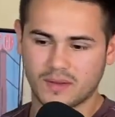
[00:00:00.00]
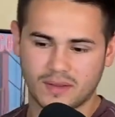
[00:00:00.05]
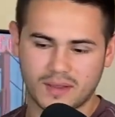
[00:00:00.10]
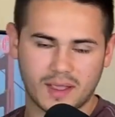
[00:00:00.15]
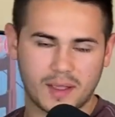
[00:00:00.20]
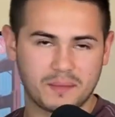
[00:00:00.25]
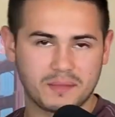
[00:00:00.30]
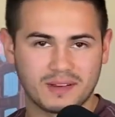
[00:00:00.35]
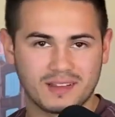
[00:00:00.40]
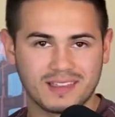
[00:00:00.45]

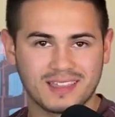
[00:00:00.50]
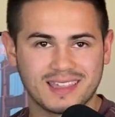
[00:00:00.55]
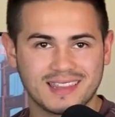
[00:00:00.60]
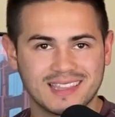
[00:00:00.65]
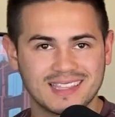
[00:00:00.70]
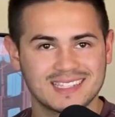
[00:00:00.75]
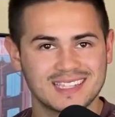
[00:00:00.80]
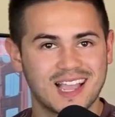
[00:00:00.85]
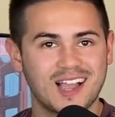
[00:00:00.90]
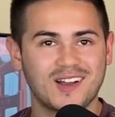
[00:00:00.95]
I'm going to lay
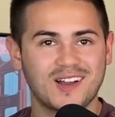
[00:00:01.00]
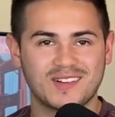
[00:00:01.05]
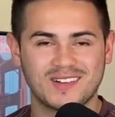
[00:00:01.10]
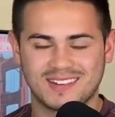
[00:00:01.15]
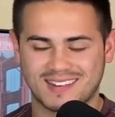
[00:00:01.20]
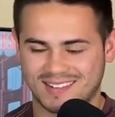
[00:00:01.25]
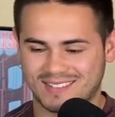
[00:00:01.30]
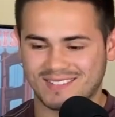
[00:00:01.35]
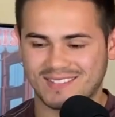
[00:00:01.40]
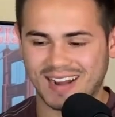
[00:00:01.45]
this out
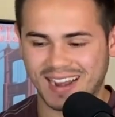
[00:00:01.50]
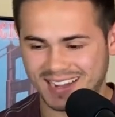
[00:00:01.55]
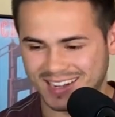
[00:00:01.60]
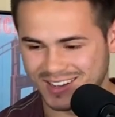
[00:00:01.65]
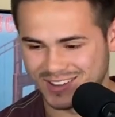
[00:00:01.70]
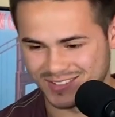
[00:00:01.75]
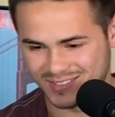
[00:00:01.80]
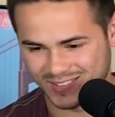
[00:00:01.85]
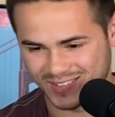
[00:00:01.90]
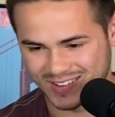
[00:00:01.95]
right
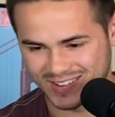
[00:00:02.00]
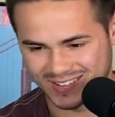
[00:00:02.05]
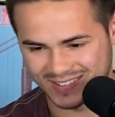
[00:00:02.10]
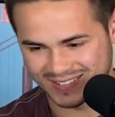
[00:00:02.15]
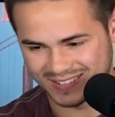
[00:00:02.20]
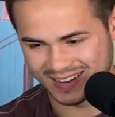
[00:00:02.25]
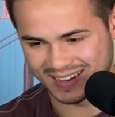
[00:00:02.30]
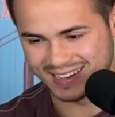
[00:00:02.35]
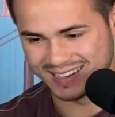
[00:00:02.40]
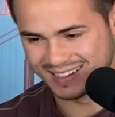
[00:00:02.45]
here for you, all
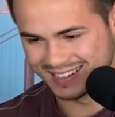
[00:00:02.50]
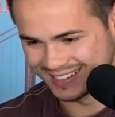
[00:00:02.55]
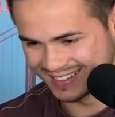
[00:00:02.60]
right?